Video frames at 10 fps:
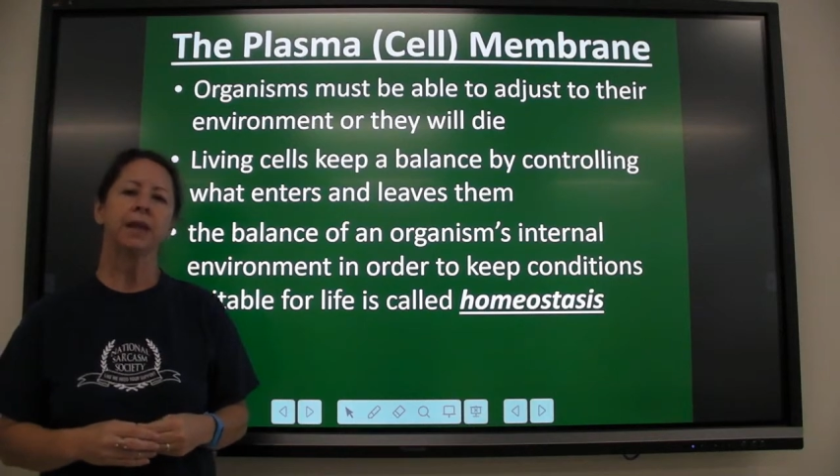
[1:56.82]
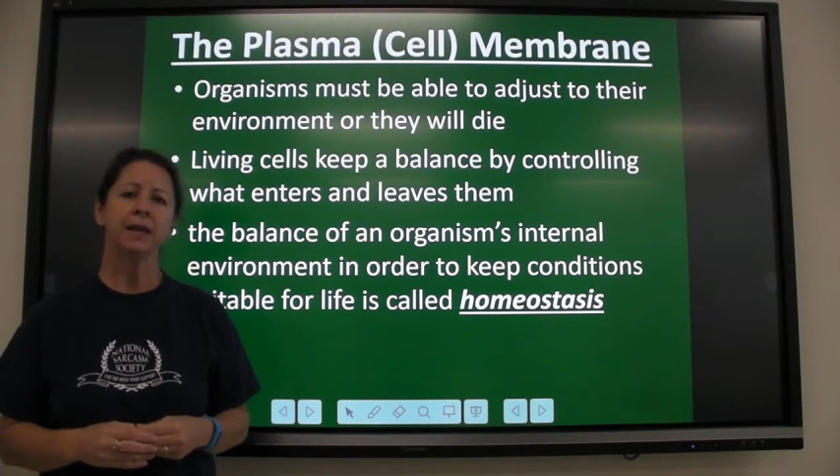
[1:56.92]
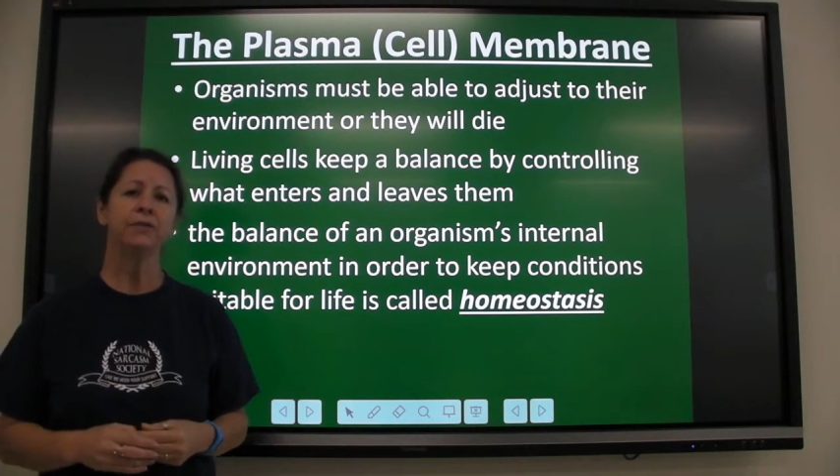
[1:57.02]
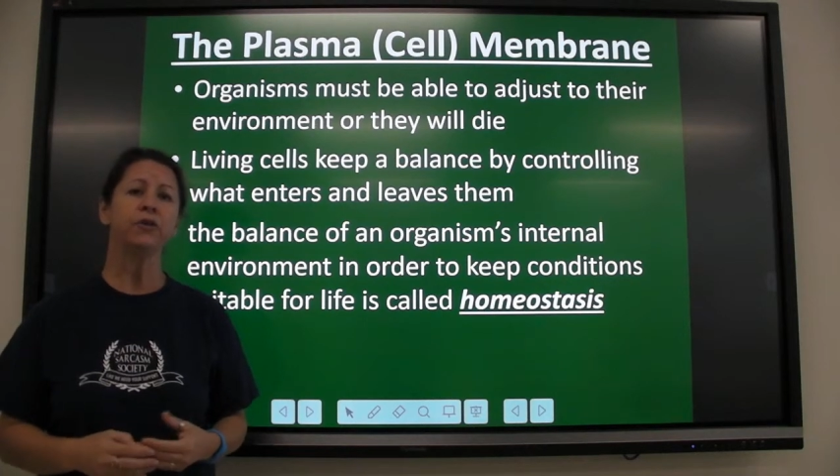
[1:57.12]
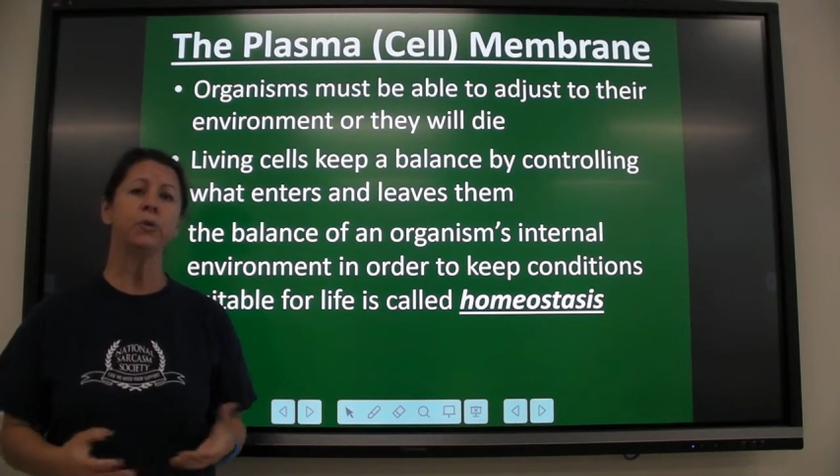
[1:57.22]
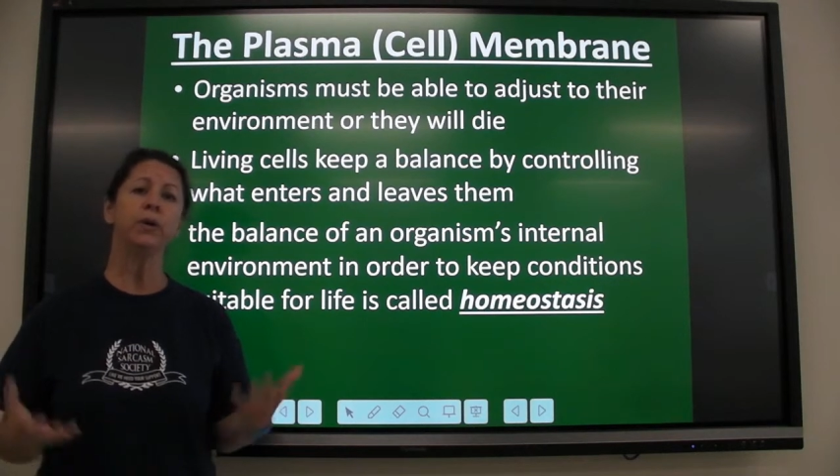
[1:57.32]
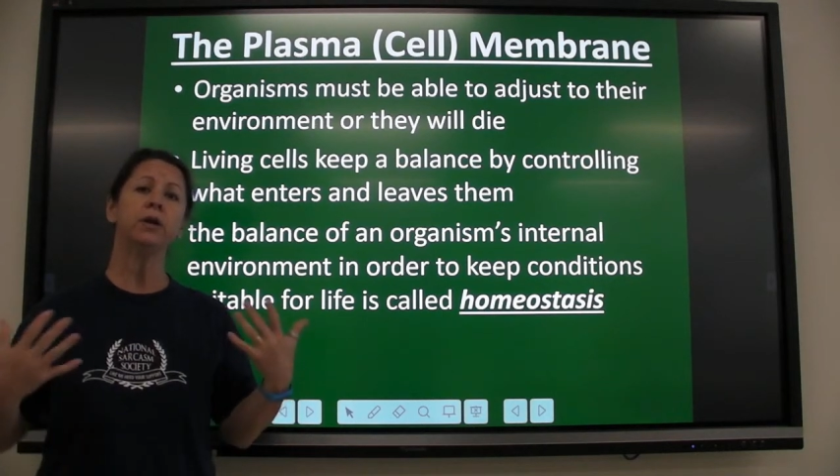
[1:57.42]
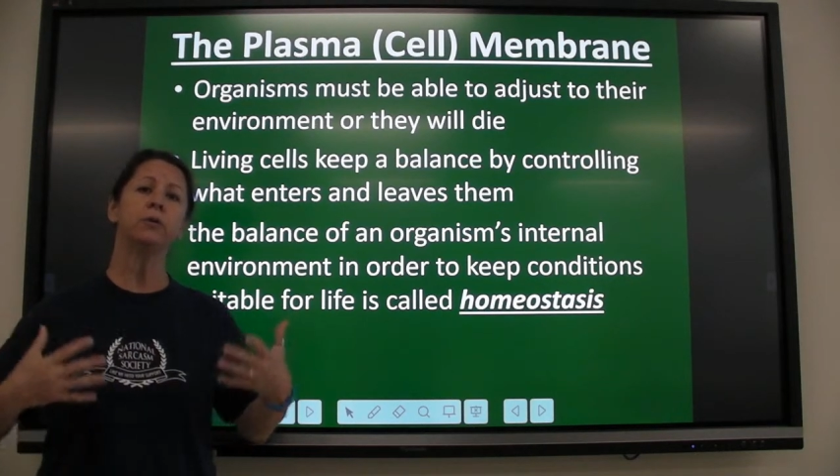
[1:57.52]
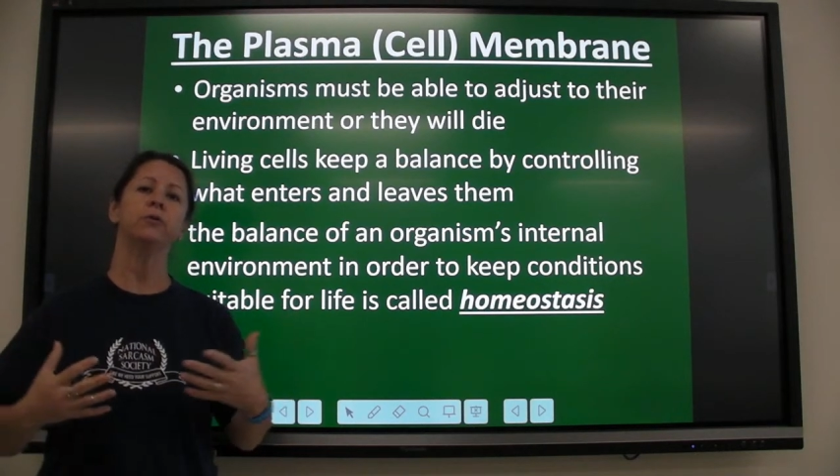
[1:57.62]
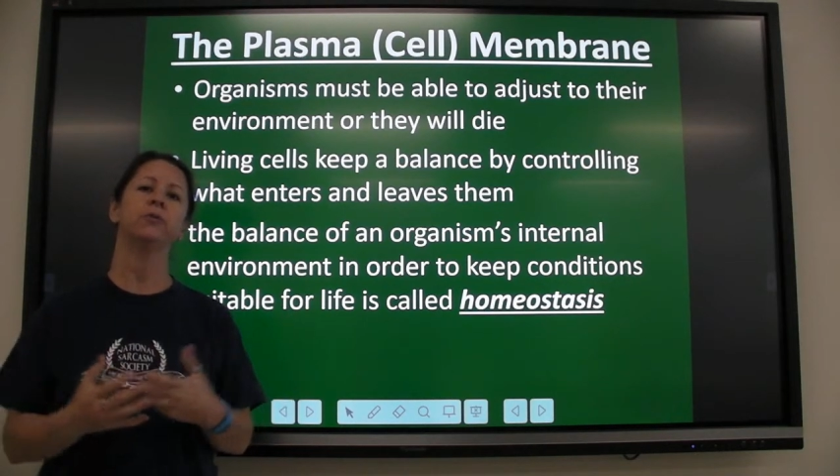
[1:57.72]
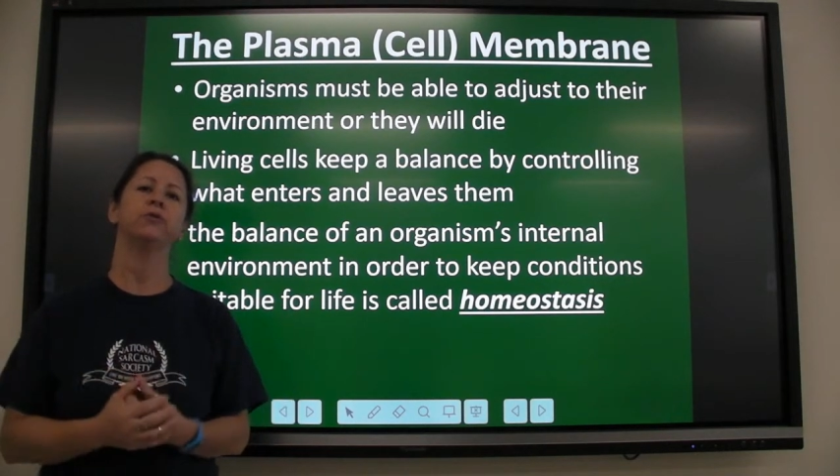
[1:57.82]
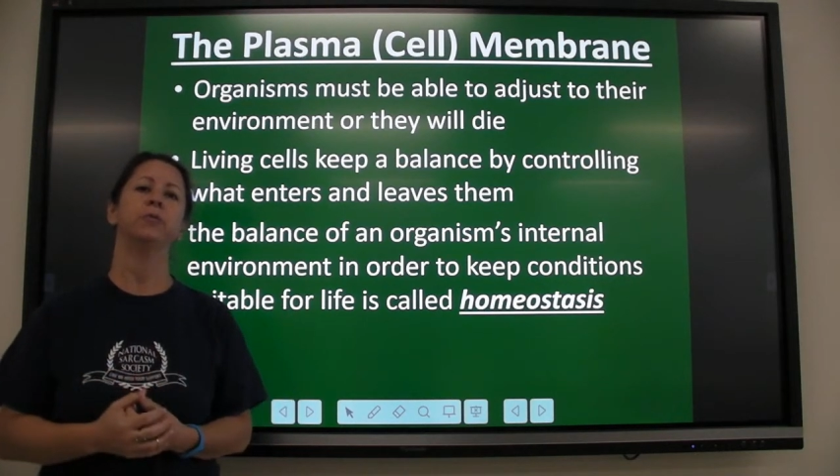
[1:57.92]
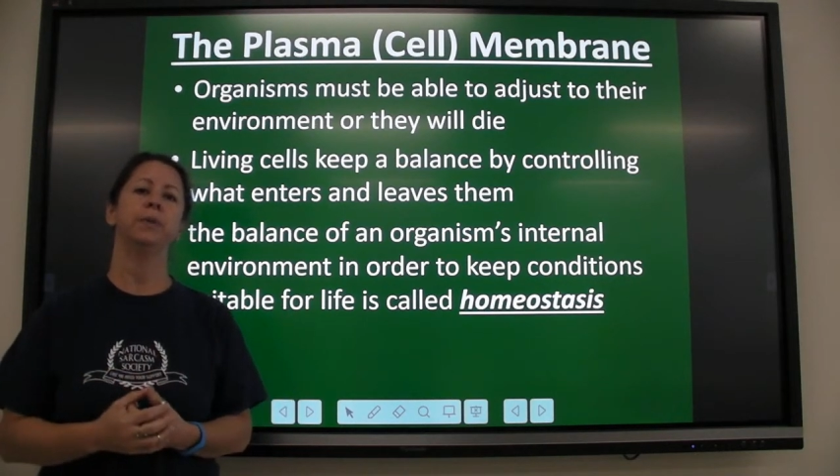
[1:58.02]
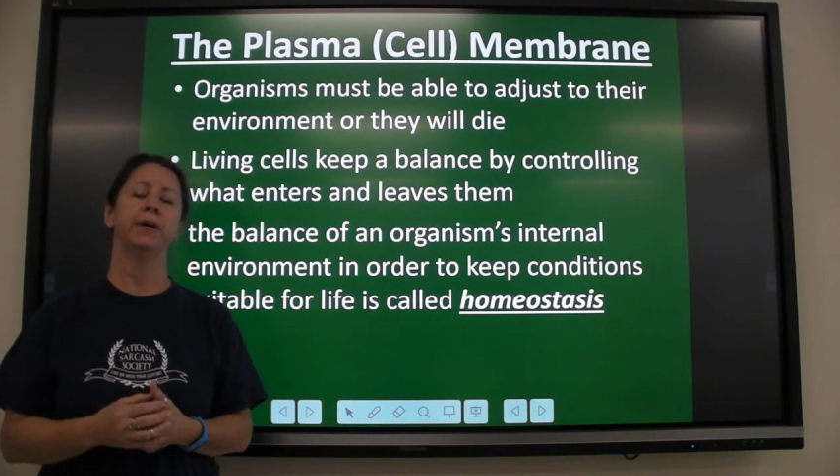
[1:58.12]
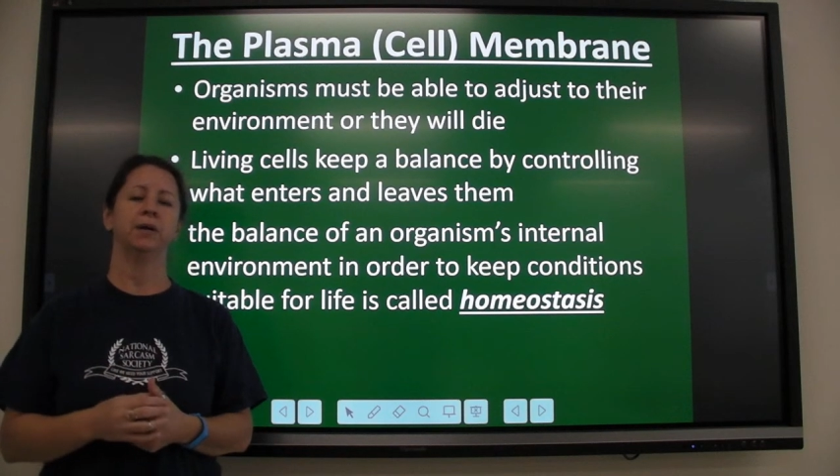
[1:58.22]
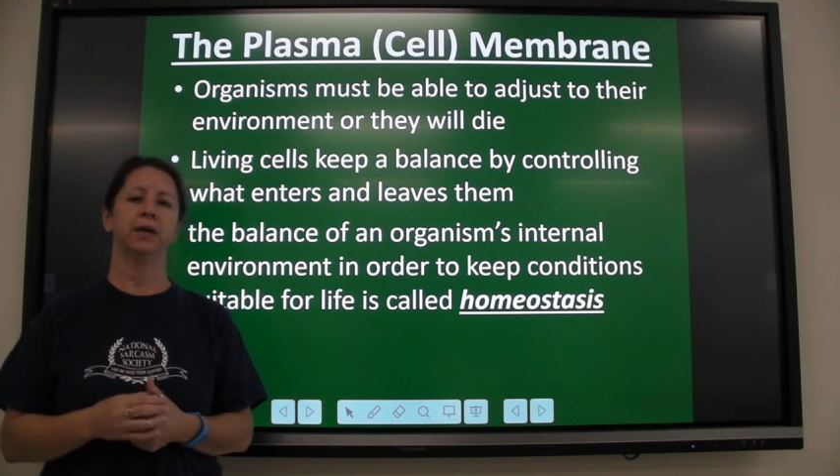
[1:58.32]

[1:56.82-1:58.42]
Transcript: And so we know we're supposed to be about